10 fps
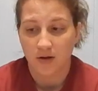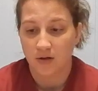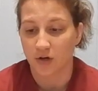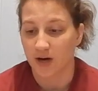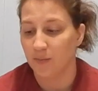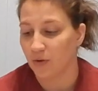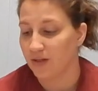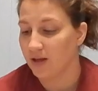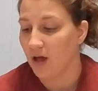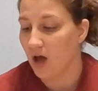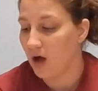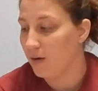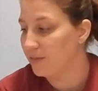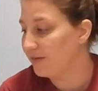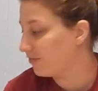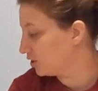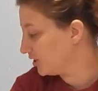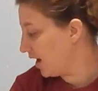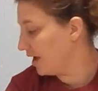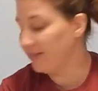Sorry, breathing. The
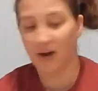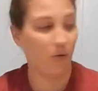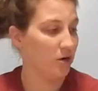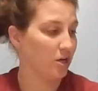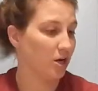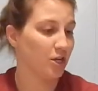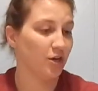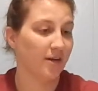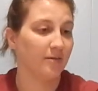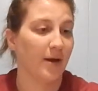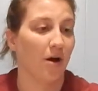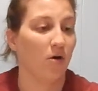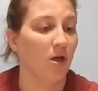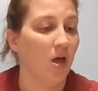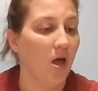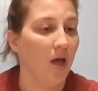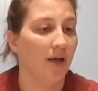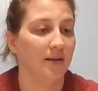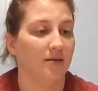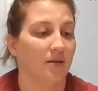first kind that I want to talk to you guys about
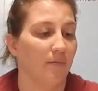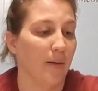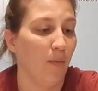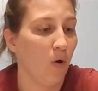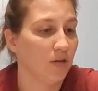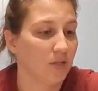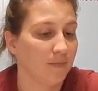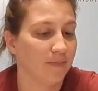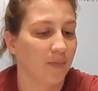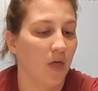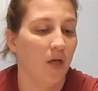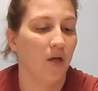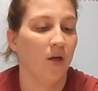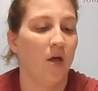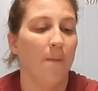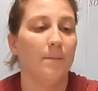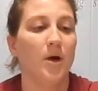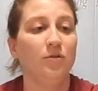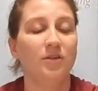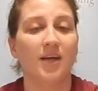is in my box.
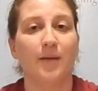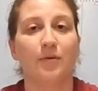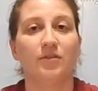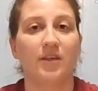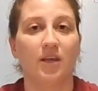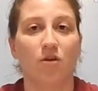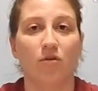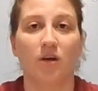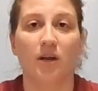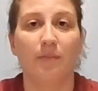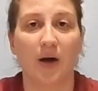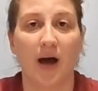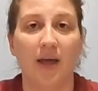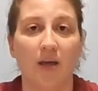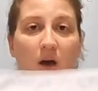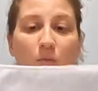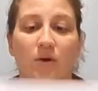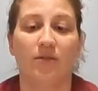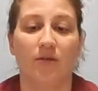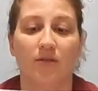Most diapers that you're going to buy come
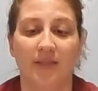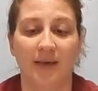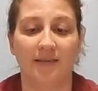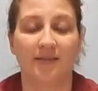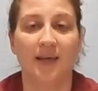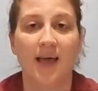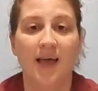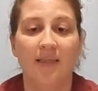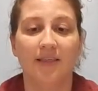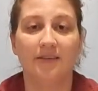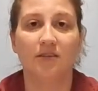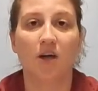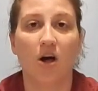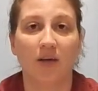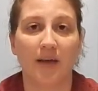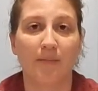with this. This is called a